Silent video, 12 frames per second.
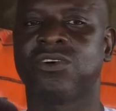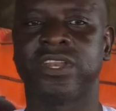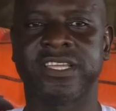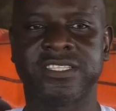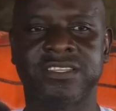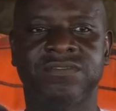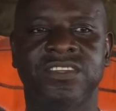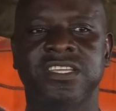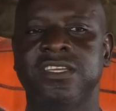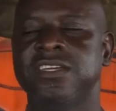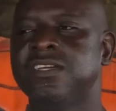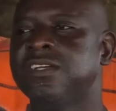
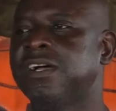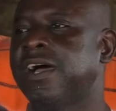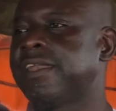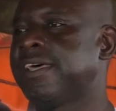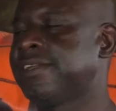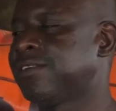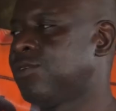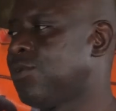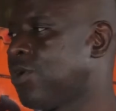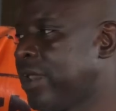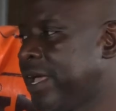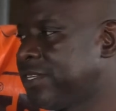collectively, and at our
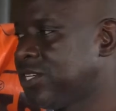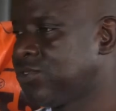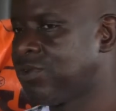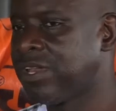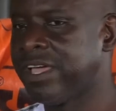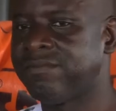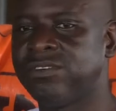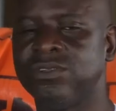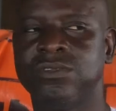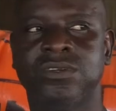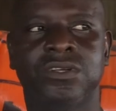organization level,